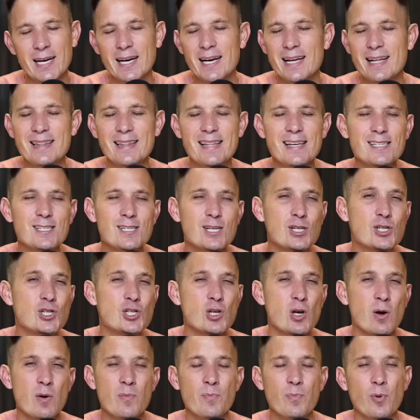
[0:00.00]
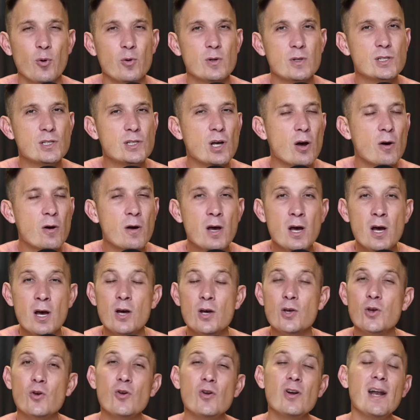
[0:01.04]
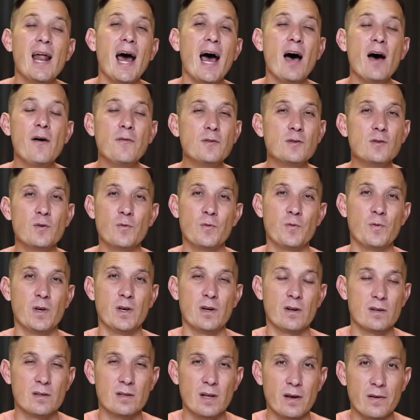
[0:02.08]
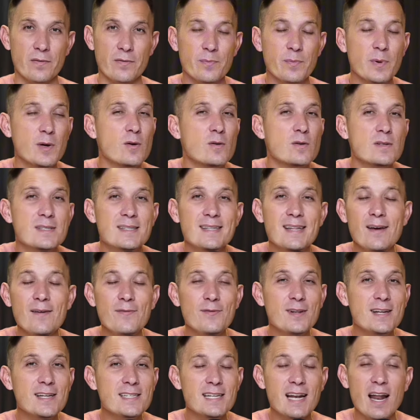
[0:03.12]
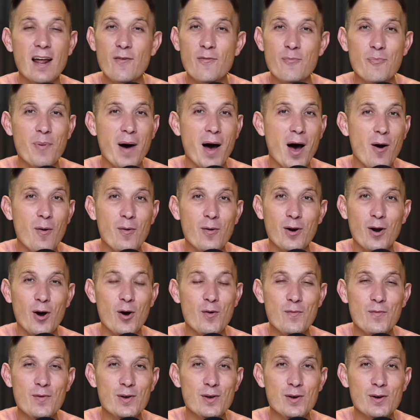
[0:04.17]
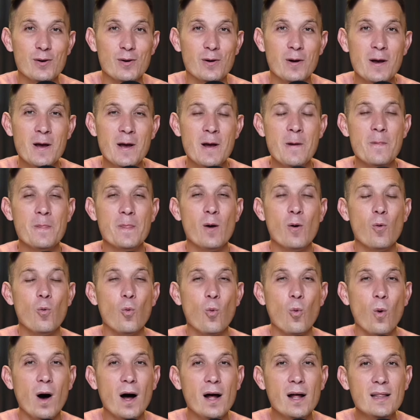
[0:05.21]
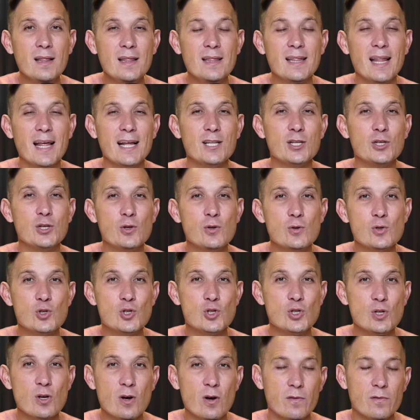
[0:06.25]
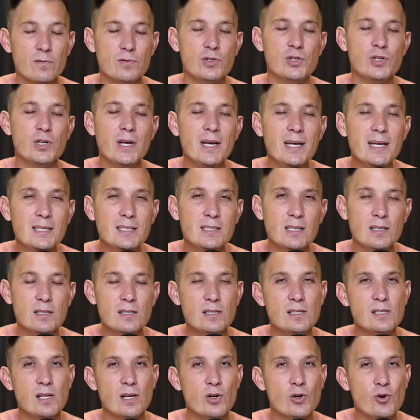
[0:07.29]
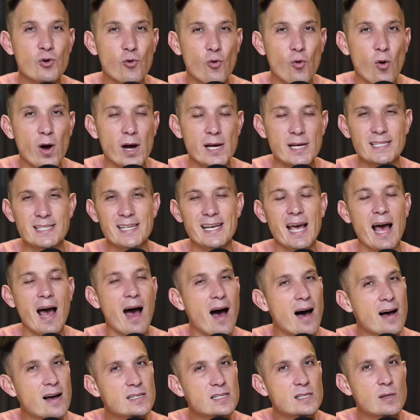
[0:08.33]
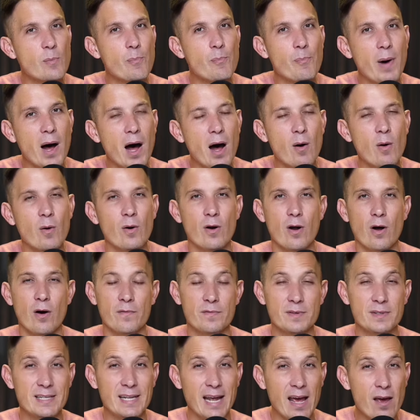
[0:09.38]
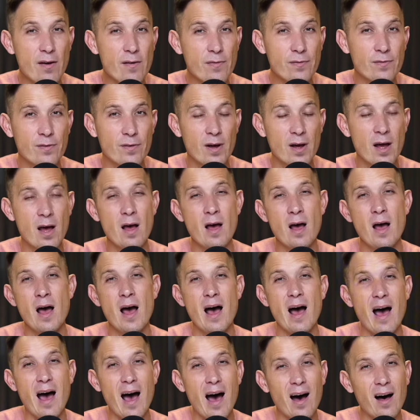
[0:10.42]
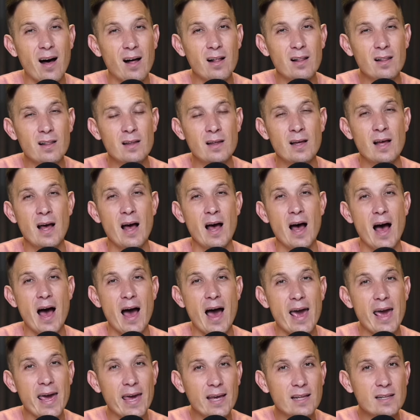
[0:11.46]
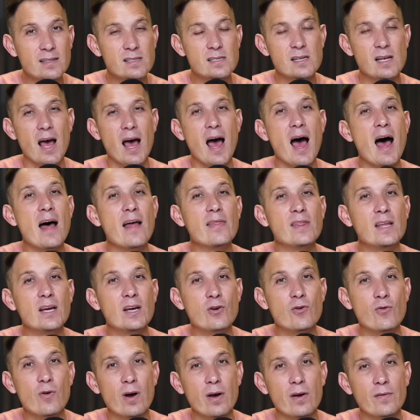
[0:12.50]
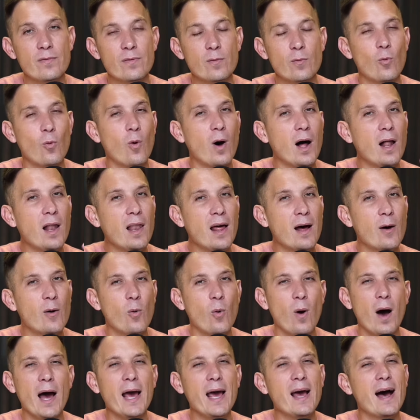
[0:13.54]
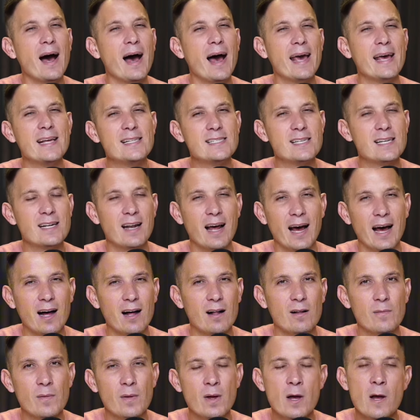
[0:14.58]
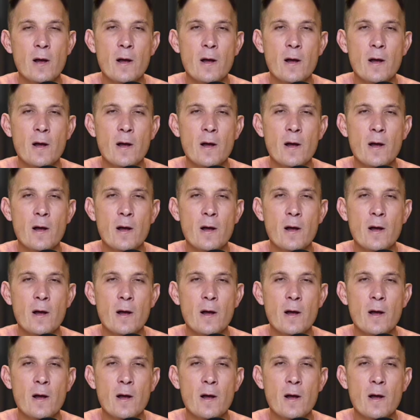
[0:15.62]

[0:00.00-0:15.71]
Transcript: And this is so important. So you don't have to fear death because death doesn't have power over you. The one that you serve, Jesus the Christ, He has the power of death, hell, Hades, and the grave. Why Hades and hell?